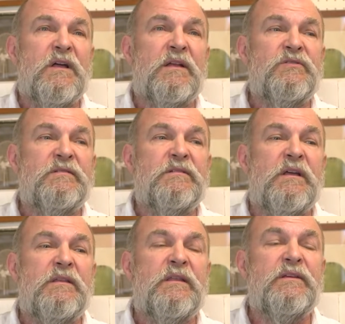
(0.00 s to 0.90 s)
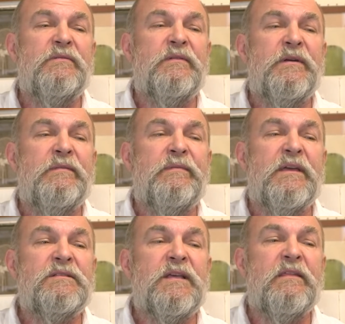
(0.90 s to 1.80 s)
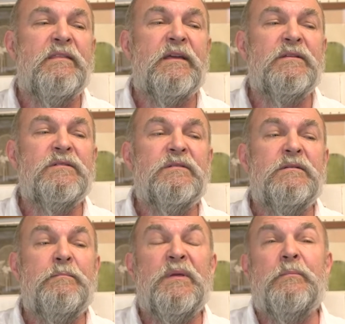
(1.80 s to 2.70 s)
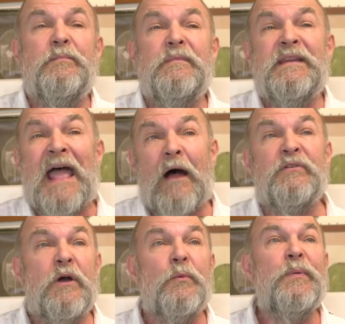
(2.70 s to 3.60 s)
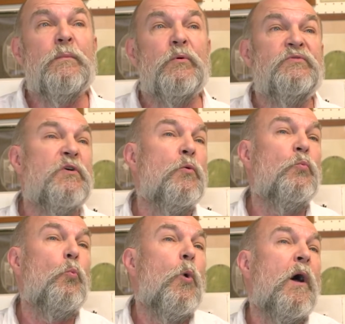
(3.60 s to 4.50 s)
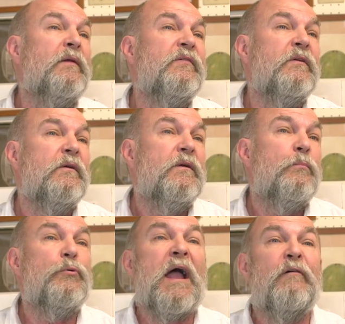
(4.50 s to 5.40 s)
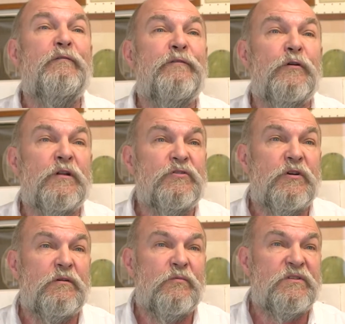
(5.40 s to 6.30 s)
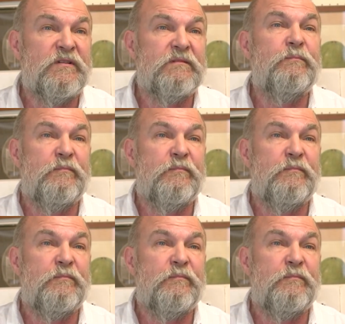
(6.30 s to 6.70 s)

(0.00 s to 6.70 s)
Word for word: not just, they, they, they say things, pe now young people don't want brown furniture, which is